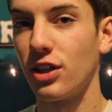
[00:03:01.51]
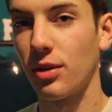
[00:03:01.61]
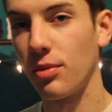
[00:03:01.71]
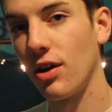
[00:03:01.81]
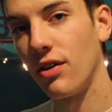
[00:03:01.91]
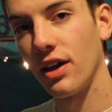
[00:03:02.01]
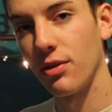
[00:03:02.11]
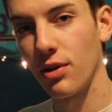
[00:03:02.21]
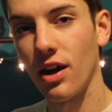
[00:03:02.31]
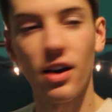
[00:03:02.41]
to check me out
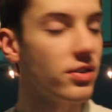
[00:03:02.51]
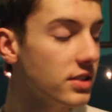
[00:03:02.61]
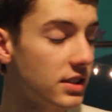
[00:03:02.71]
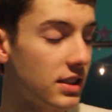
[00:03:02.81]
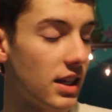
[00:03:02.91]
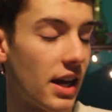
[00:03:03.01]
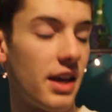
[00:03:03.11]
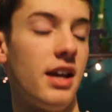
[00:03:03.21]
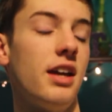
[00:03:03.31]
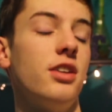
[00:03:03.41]
anywhere else.
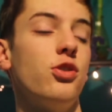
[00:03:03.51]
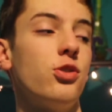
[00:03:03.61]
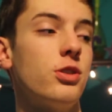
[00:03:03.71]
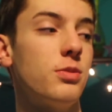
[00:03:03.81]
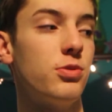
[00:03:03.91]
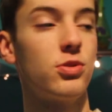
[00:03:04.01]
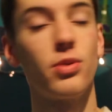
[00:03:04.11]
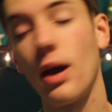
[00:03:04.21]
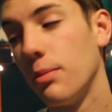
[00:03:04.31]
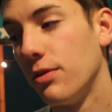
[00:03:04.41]
And you could
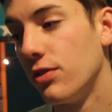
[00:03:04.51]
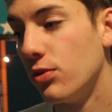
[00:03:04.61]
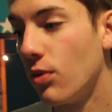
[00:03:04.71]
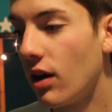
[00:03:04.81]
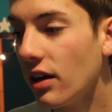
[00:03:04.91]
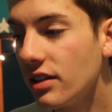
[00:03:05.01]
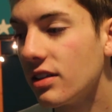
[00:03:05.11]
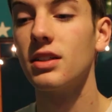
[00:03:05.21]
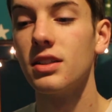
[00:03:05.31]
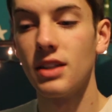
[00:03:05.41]
subscribe if you
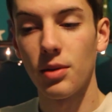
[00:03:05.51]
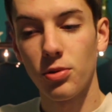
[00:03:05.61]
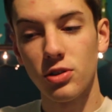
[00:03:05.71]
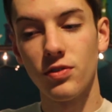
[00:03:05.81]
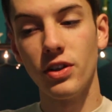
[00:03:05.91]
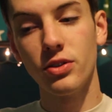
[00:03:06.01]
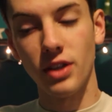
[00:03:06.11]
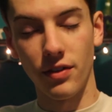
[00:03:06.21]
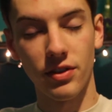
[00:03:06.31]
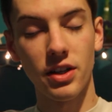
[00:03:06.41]
want, because I post videos
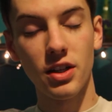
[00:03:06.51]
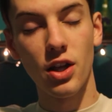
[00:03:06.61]
every